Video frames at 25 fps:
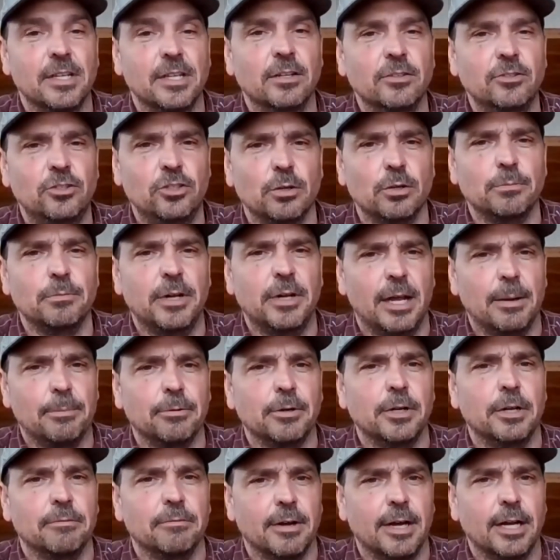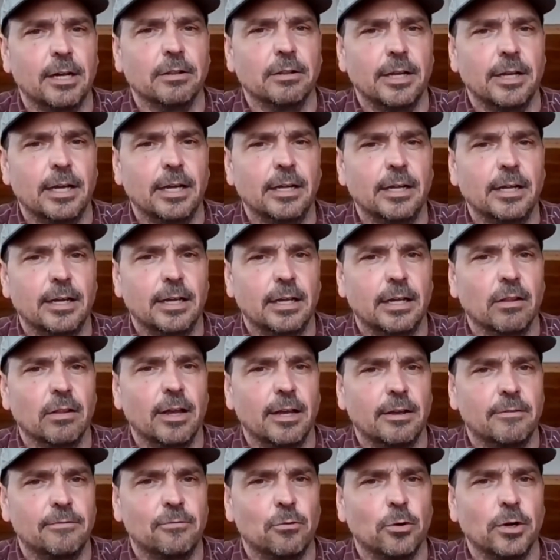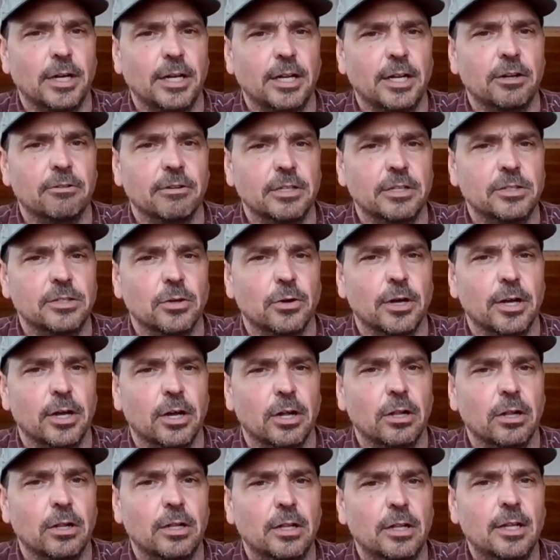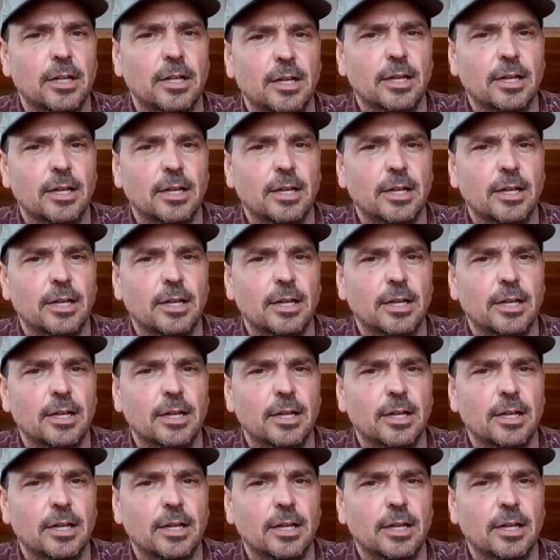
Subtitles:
They'll germinate pretty readily in like 40-degree soil.